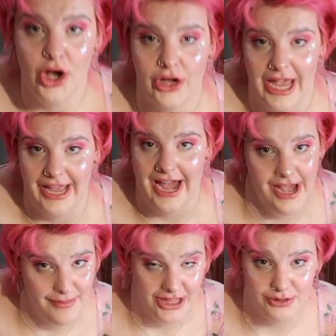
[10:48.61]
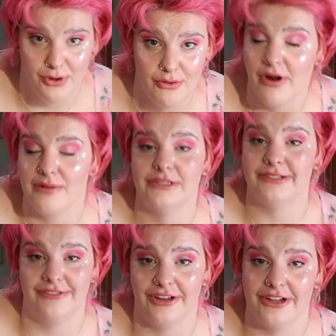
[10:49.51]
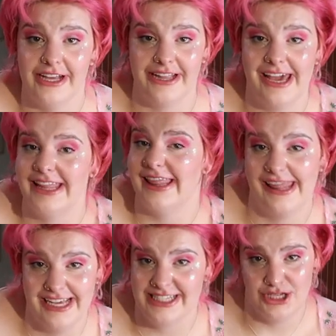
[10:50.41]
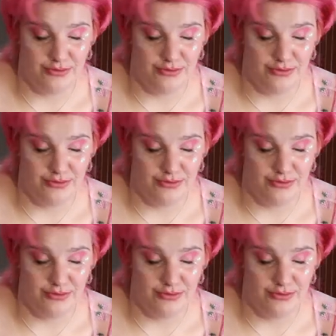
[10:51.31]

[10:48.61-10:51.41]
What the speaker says: Okay, I am at the point where I'm severely late. This